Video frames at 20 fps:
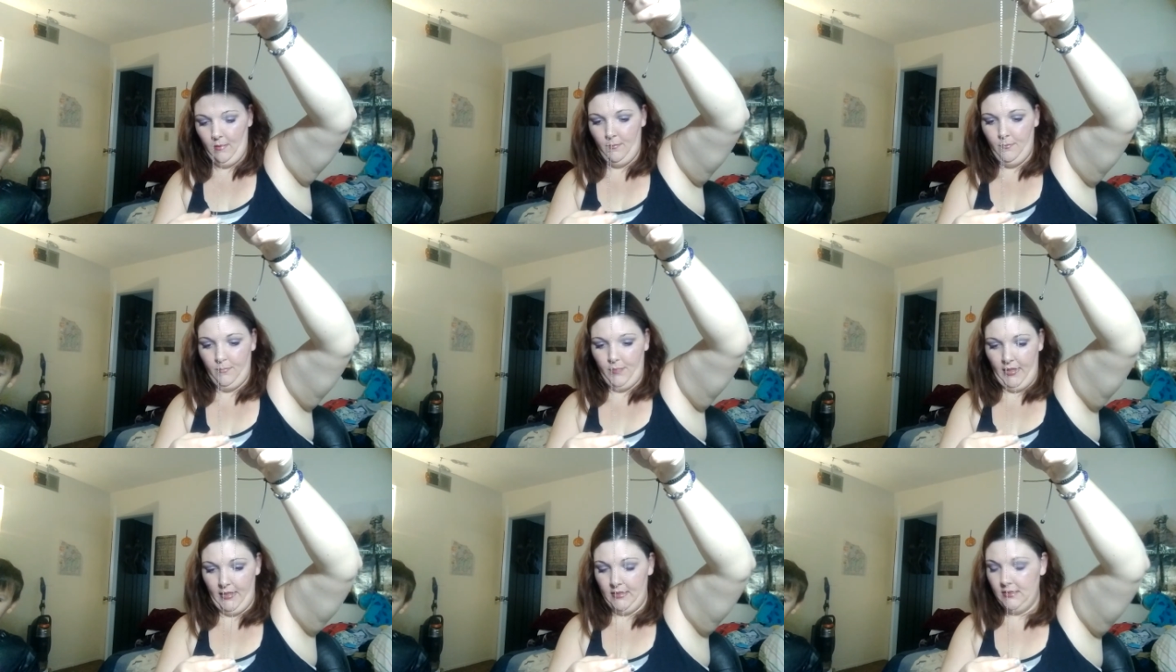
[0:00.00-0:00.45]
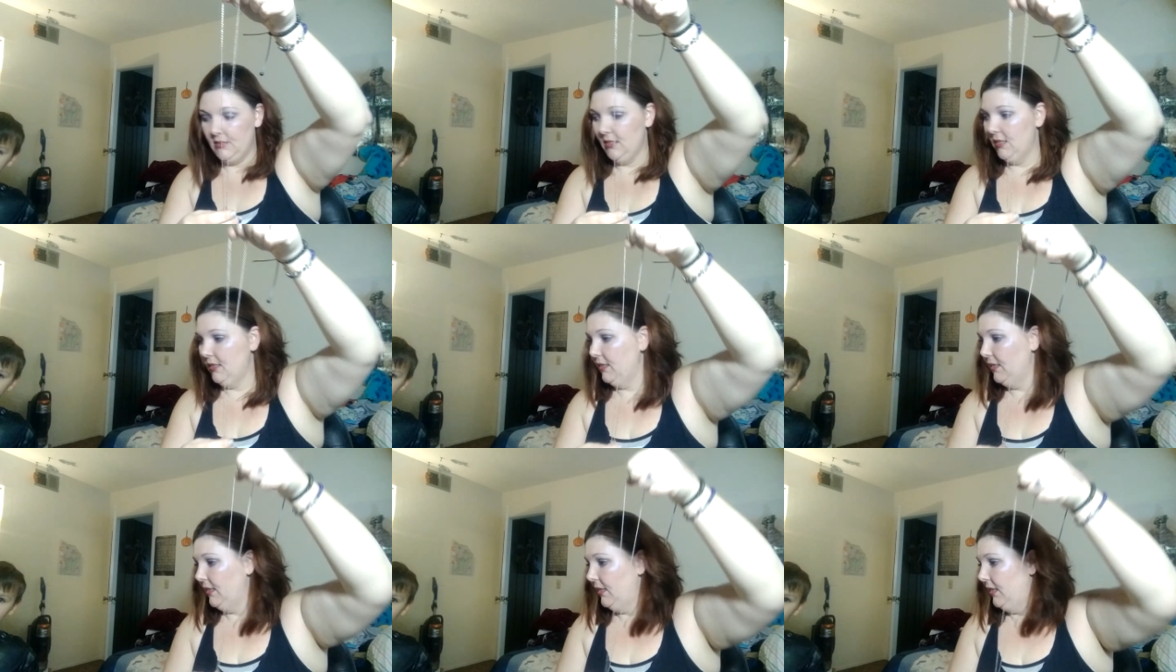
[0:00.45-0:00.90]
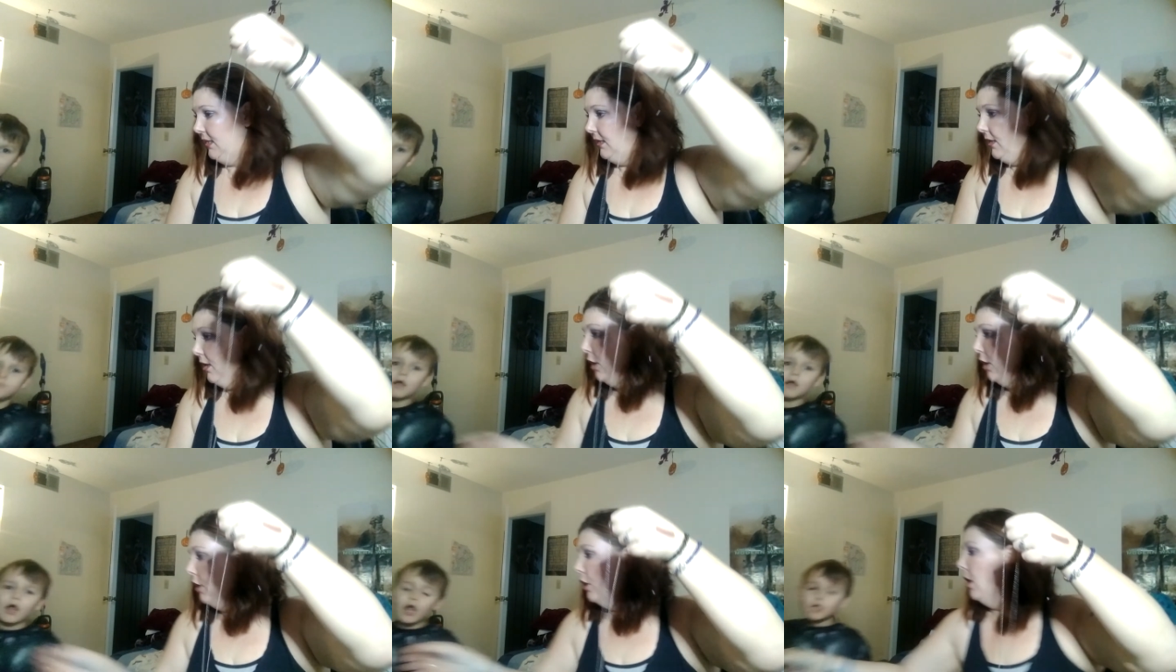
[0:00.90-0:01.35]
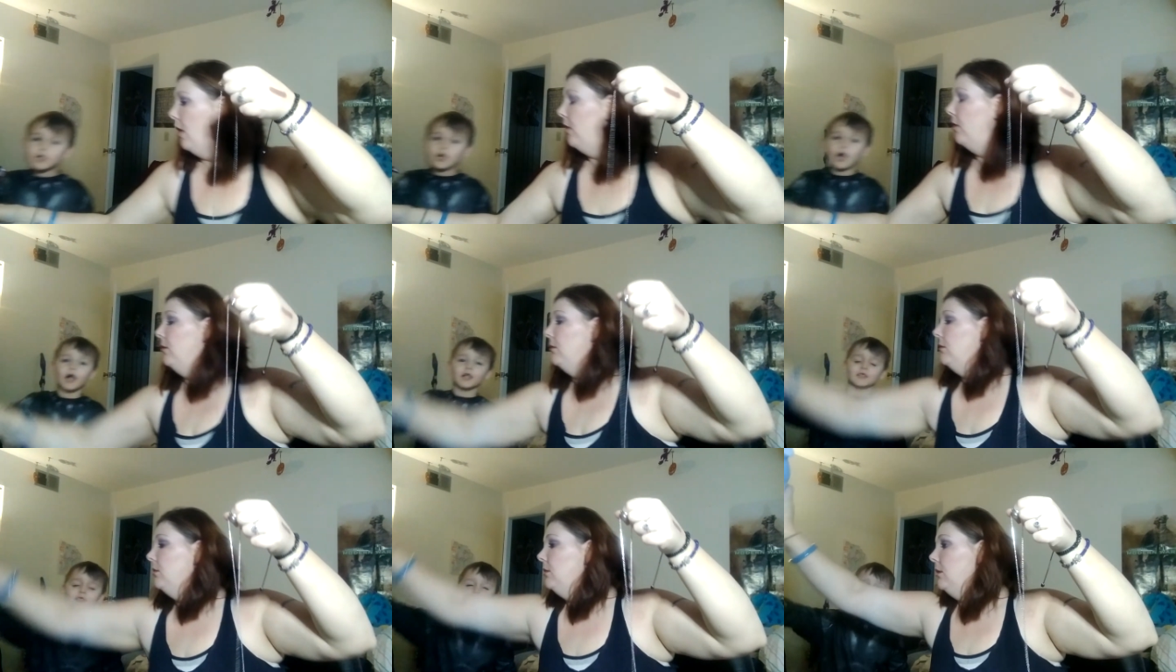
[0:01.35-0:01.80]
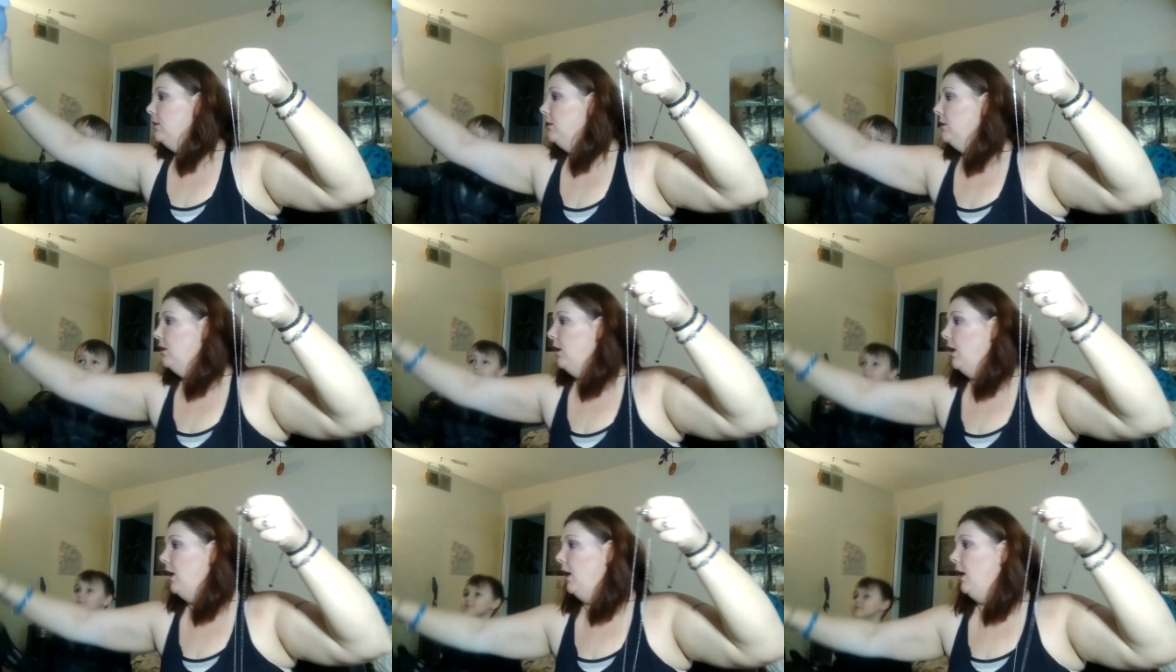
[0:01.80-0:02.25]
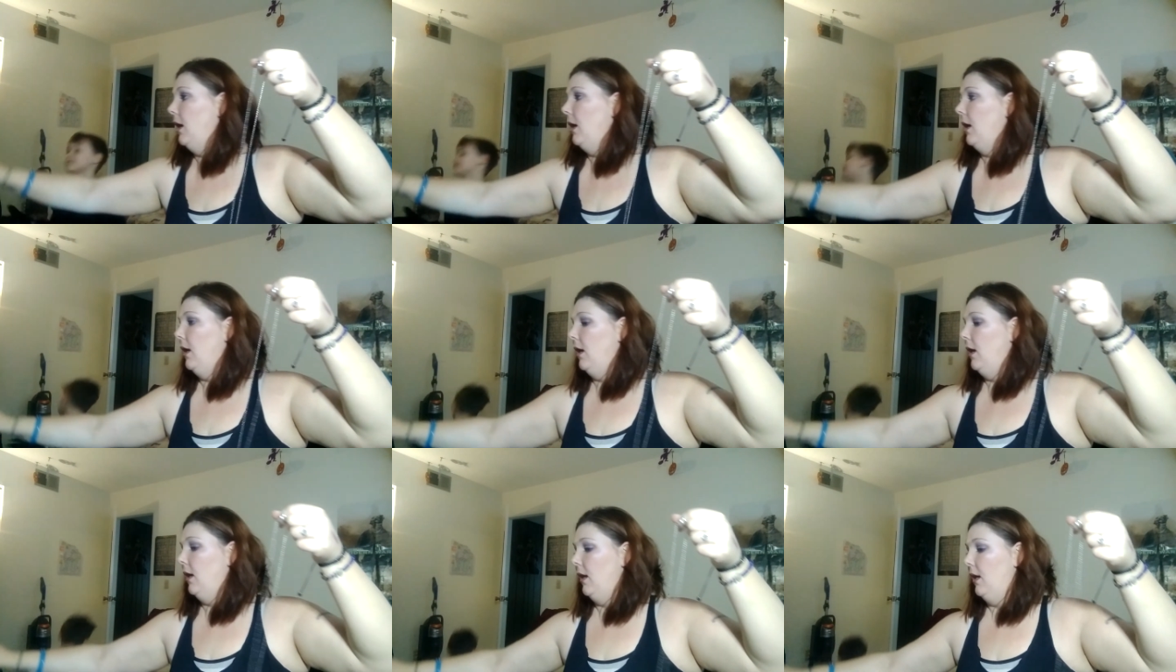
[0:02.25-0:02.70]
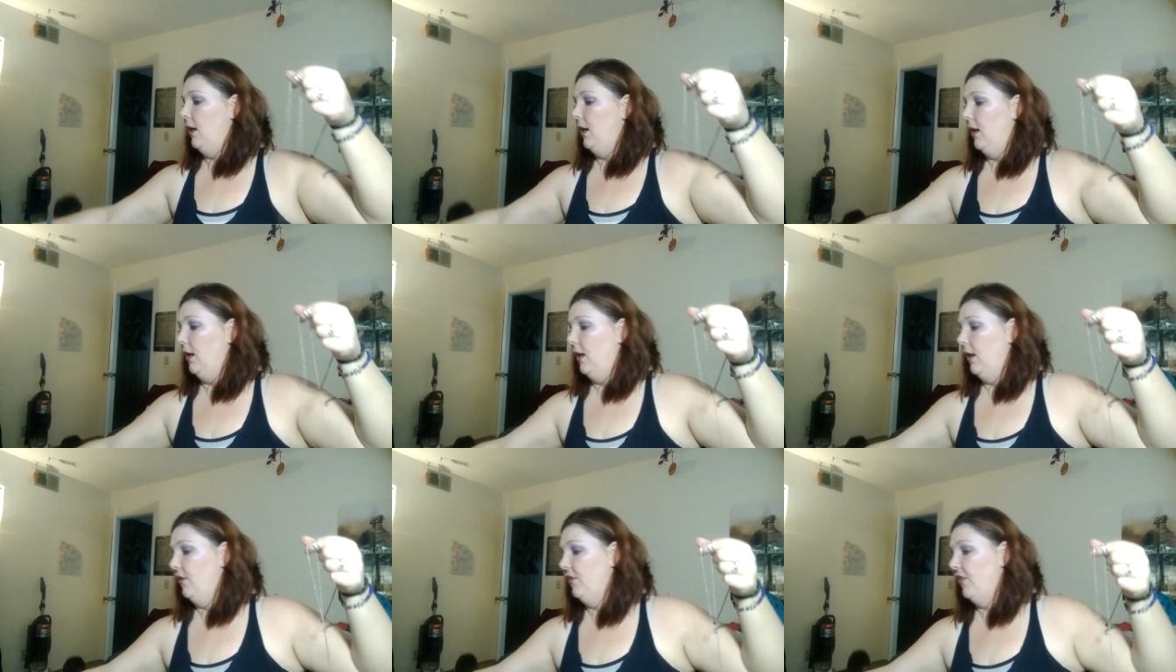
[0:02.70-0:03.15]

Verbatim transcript: basically. Uh-uh.